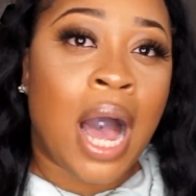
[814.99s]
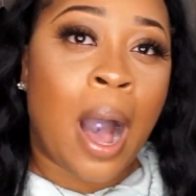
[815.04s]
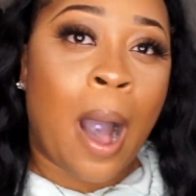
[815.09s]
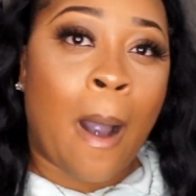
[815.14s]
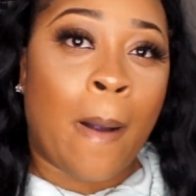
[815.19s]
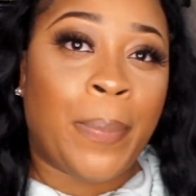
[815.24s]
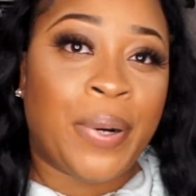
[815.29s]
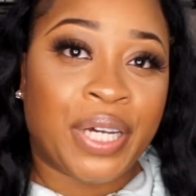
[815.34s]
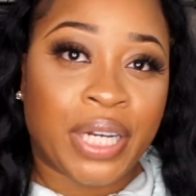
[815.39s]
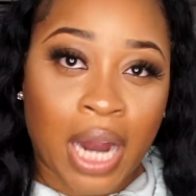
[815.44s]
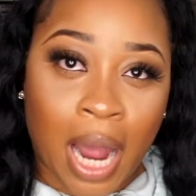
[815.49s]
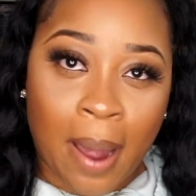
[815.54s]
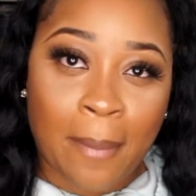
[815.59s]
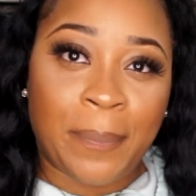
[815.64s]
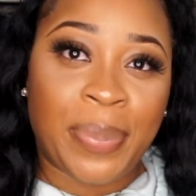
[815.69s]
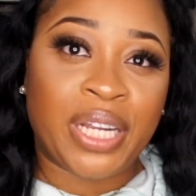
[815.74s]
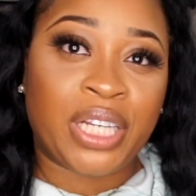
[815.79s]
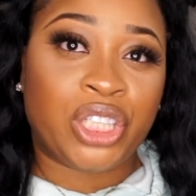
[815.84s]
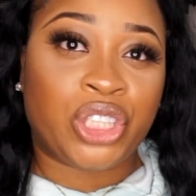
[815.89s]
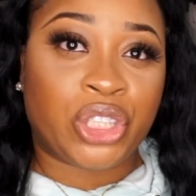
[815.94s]
I'll put a
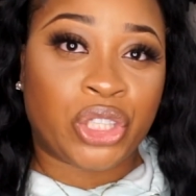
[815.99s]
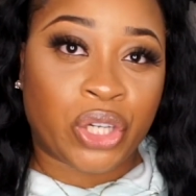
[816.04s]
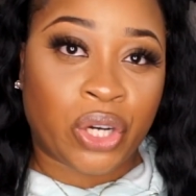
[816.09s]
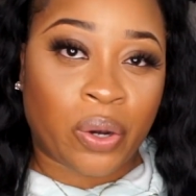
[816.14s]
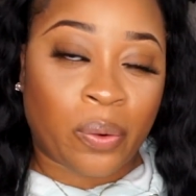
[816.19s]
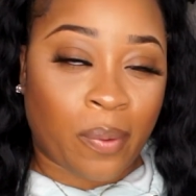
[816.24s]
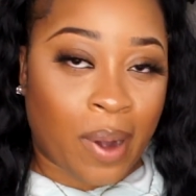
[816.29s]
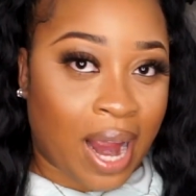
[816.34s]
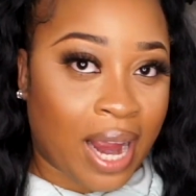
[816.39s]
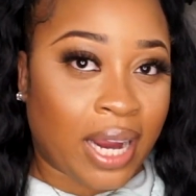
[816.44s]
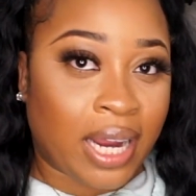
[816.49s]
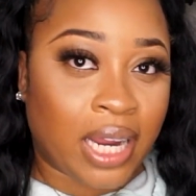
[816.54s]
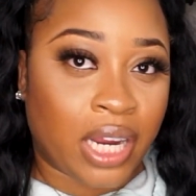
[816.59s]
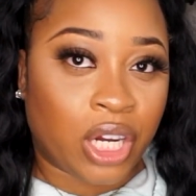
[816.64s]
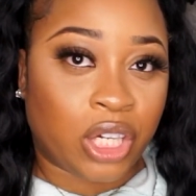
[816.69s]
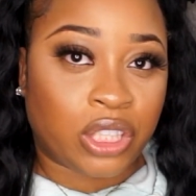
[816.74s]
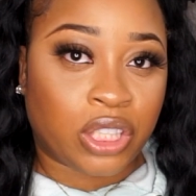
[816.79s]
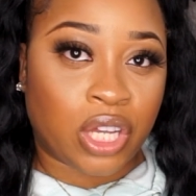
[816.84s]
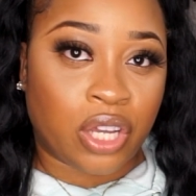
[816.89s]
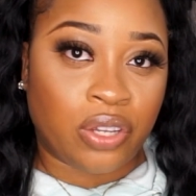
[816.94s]
picture right
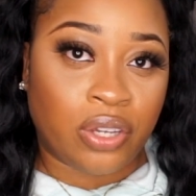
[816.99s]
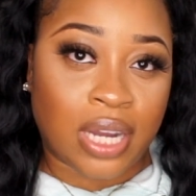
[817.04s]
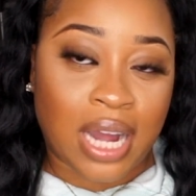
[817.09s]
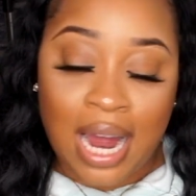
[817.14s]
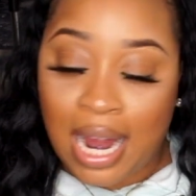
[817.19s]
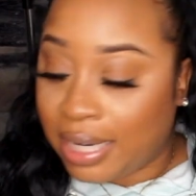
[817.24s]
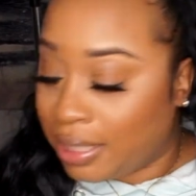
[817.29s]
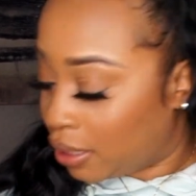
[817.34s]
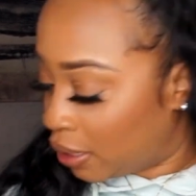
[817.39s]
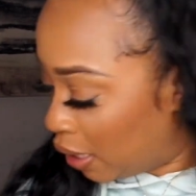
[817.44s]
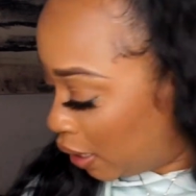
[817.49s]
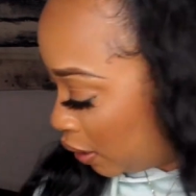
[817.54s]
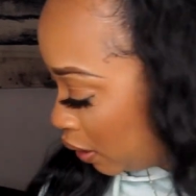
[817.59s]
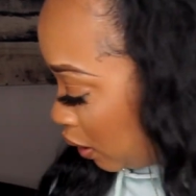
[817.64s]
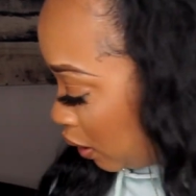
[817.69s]
here so you guys can